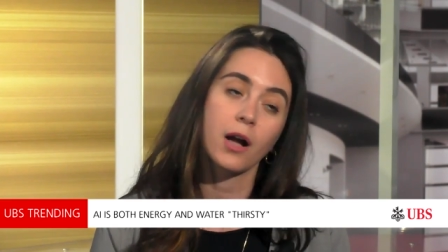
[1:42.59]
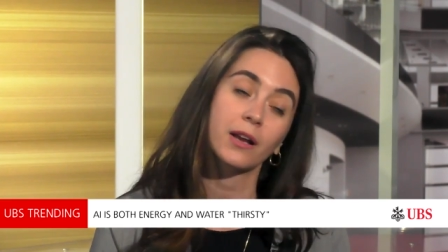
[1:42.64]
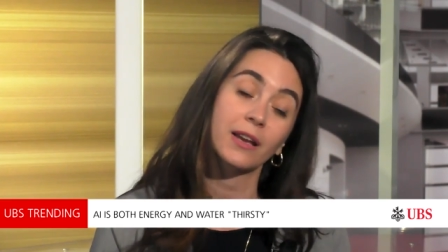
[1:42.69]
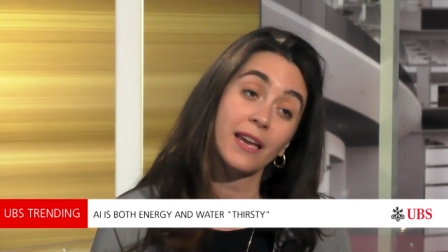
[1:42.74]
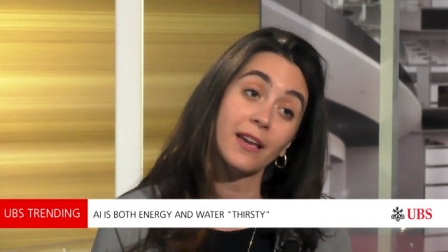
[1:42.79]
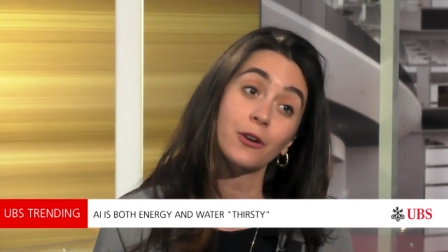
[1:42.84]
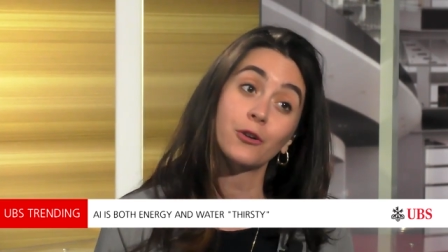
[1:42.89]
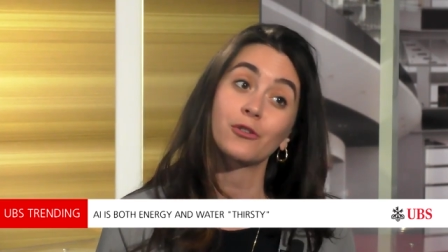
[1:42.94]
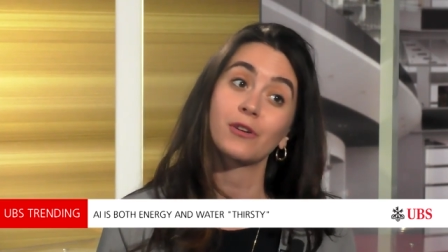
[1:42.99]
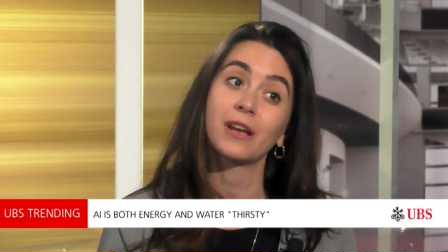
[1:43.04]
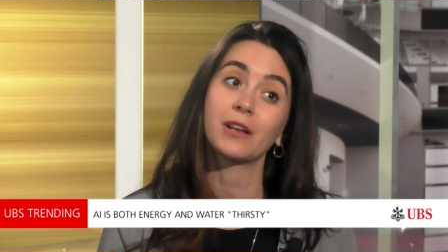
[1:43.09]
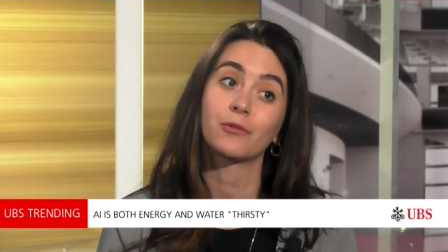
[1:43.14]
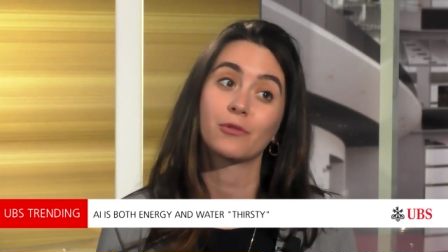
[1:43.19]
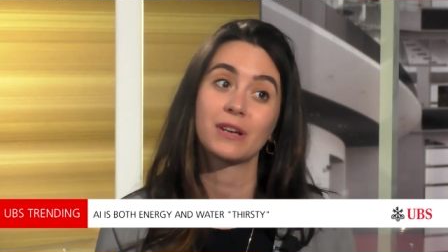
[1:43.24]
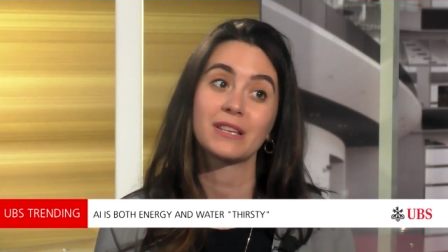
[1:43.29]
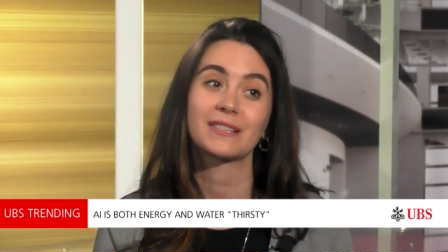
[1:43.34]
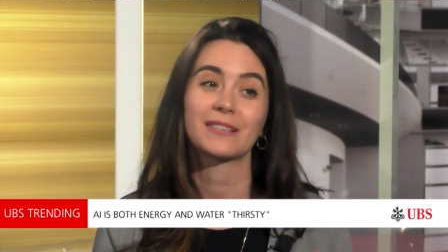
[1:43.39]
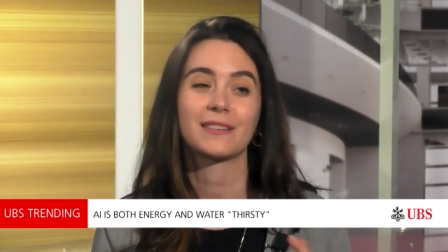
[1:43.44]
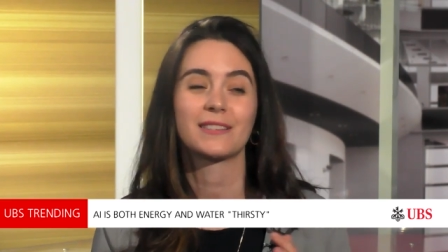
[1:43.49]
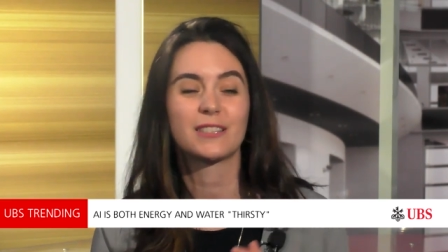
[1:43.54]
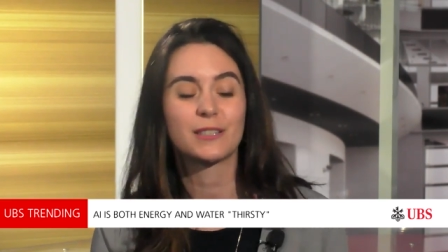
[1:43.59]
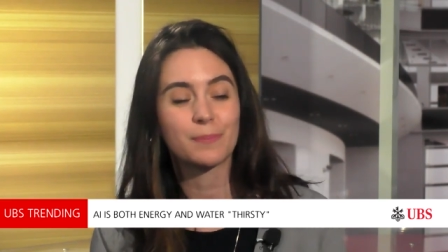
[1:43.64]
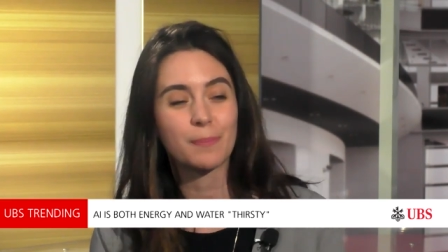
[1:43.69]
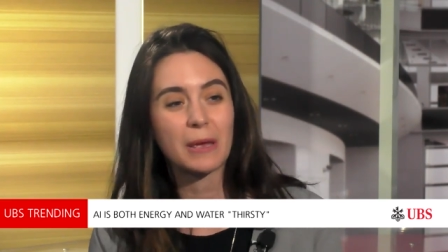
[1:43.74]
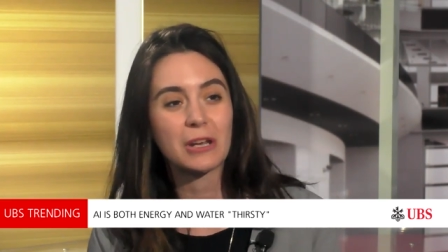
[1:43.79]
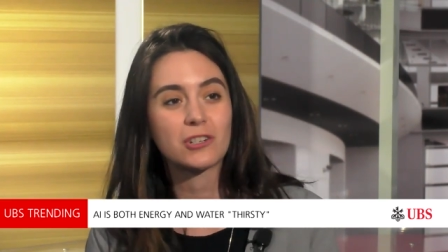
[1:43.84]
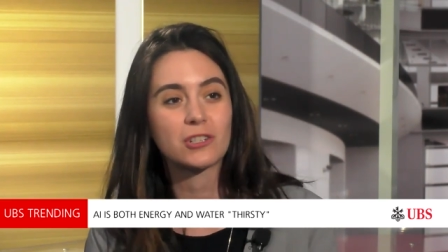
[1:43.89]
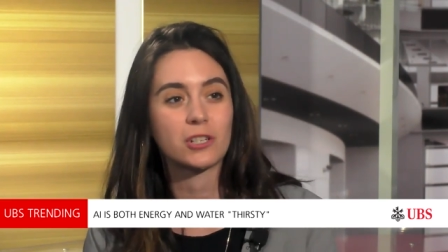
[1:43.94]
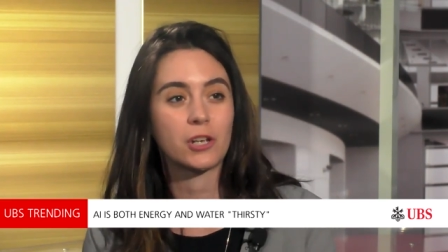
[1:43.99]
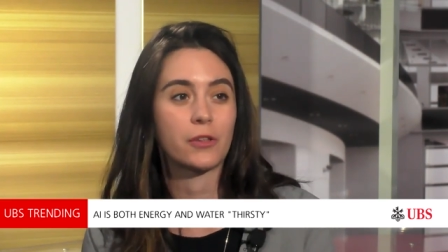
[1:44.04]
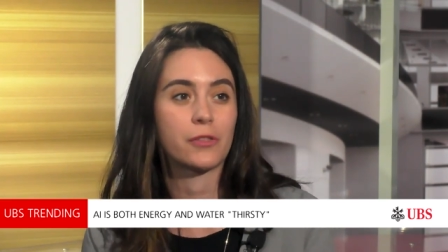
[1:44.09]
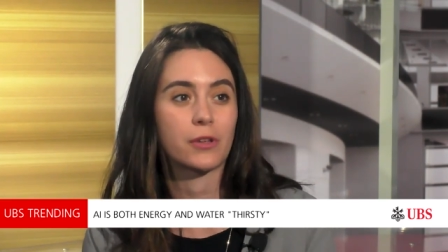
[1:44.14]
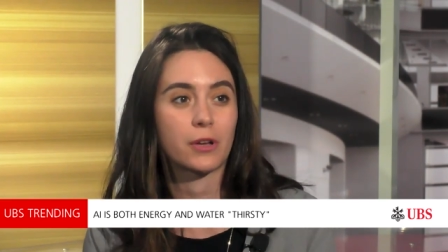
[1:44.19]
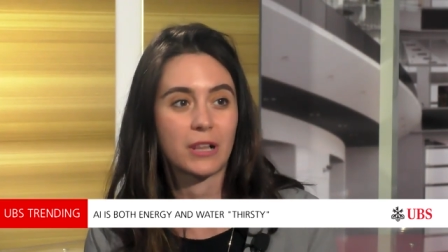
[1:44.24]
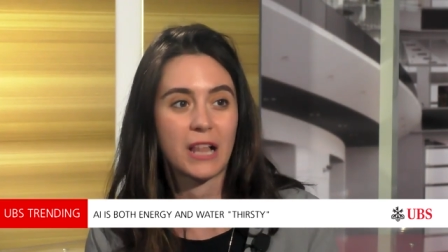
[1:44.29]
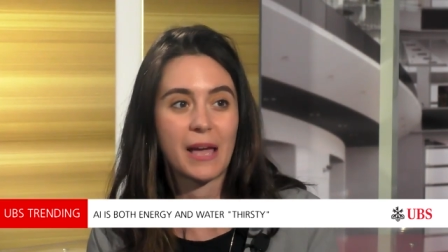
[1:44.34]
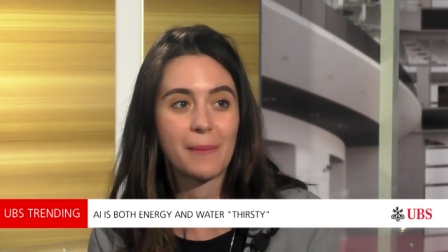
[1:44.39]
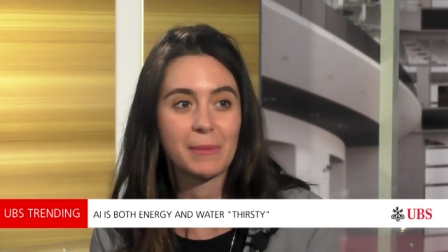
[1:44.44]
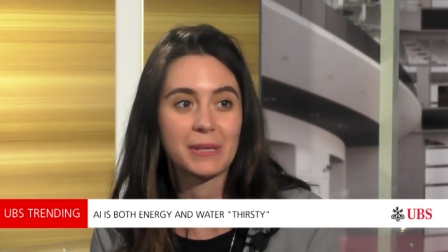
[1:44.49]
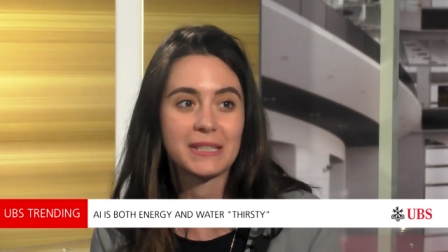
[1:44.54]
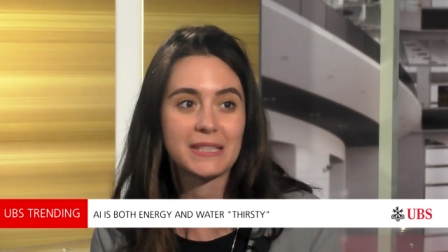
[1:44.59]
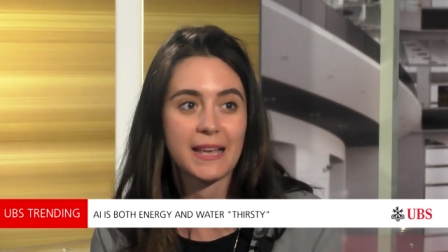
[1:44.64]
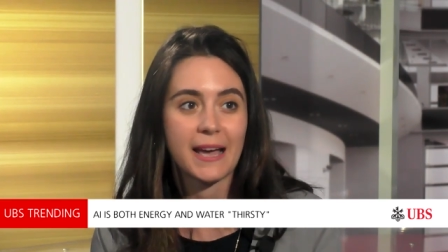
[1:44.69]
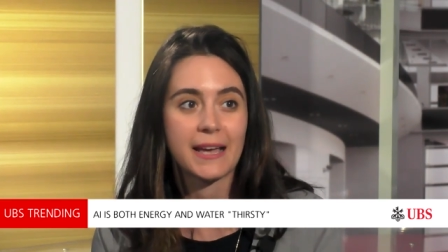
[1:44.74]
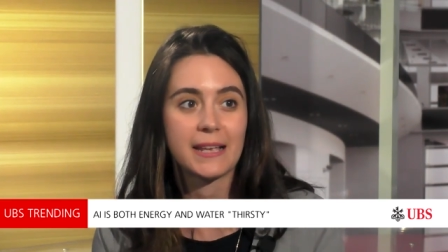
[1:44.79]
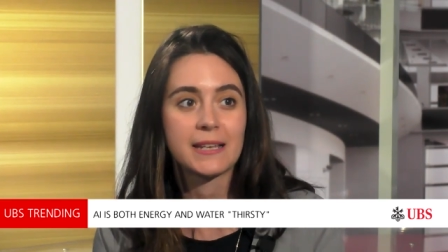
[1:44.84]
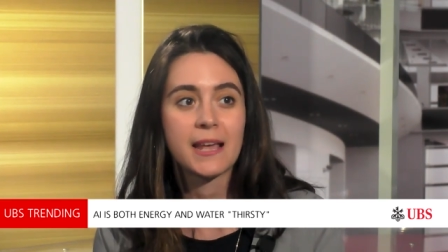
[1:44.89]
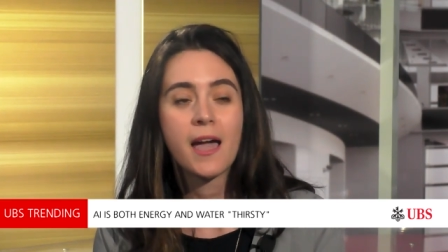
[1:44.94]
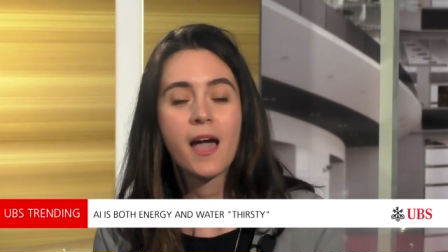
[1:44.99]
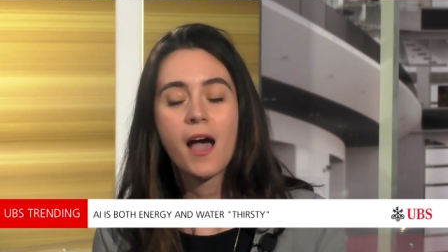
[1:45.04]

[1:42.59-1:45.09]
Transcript: can create risk, especially on the climate side.